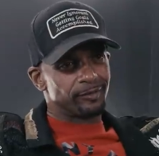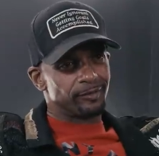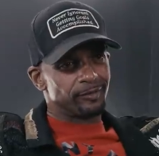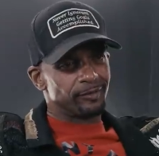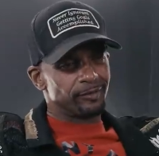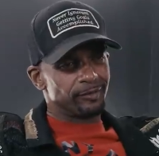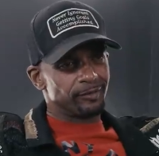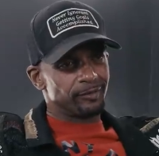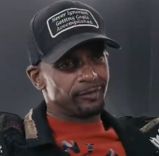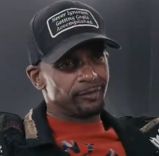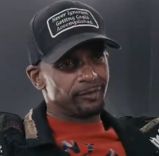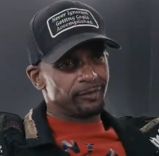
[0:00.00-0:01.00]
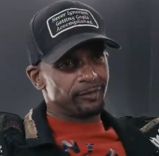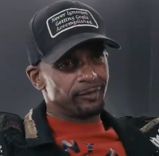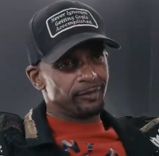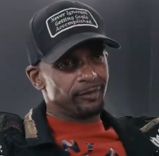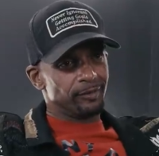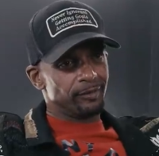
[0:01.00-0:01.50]

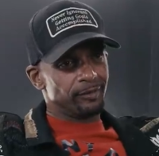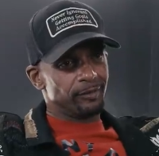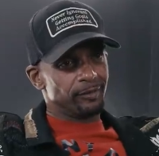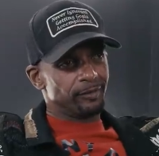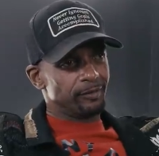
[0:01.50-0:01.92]
Nothing is said.